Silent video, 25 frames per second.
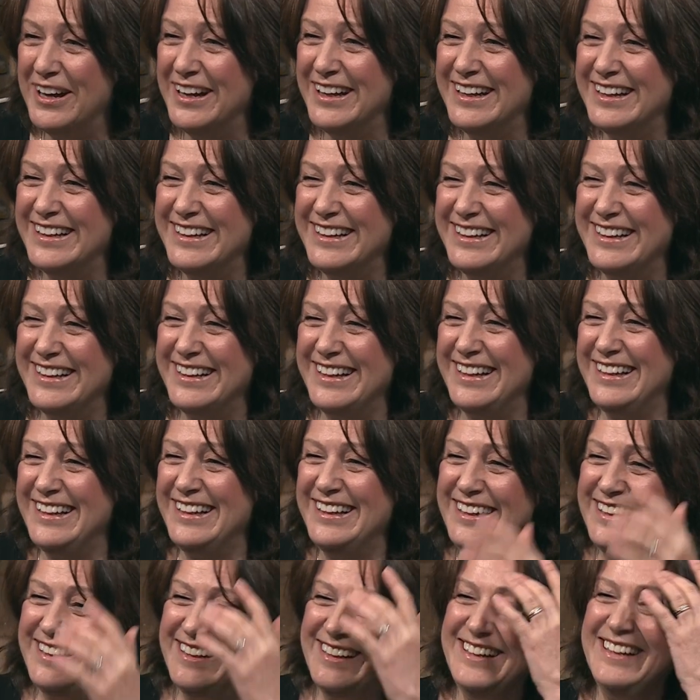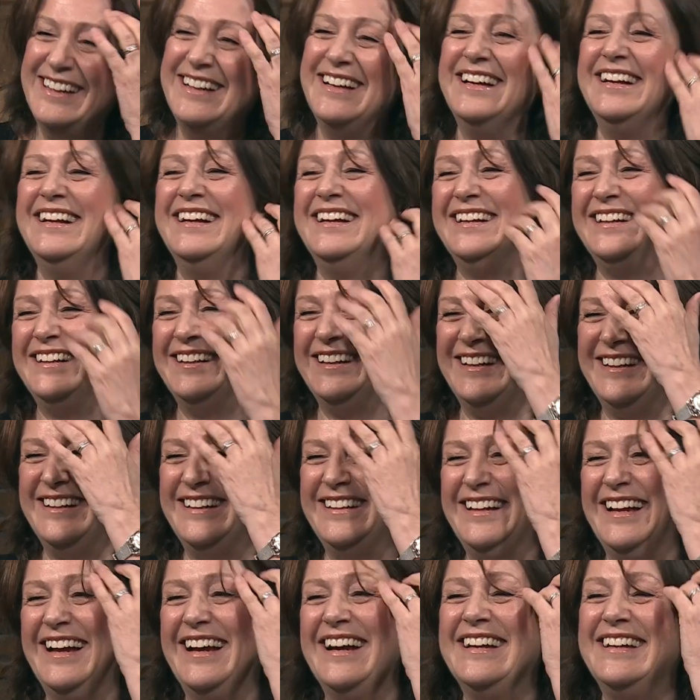We don't have enough time in this show, but
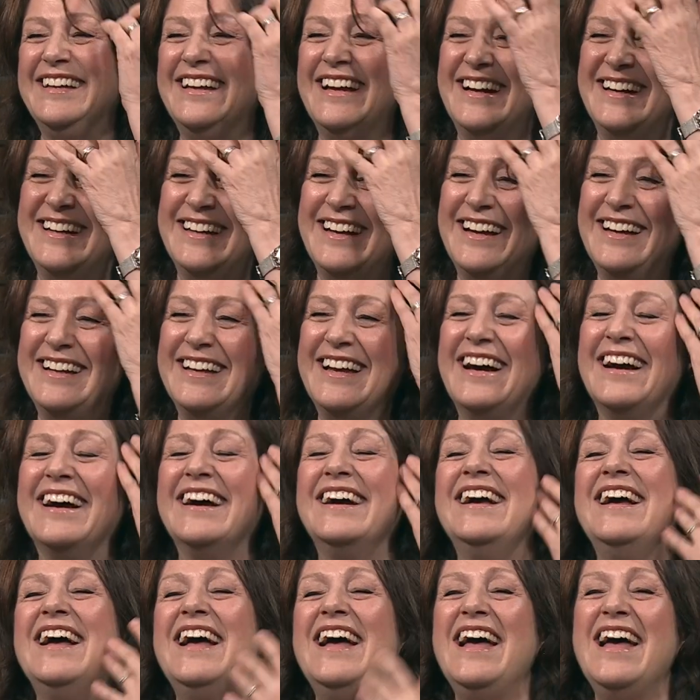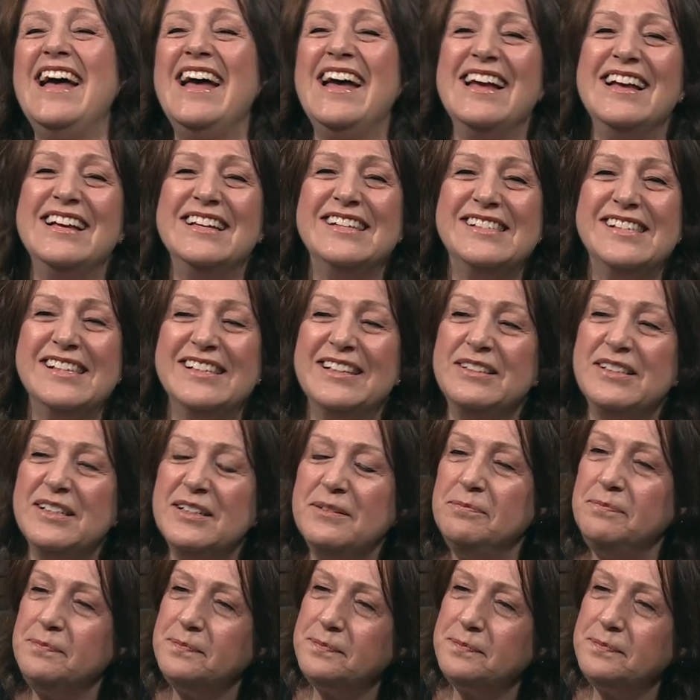let's try. How do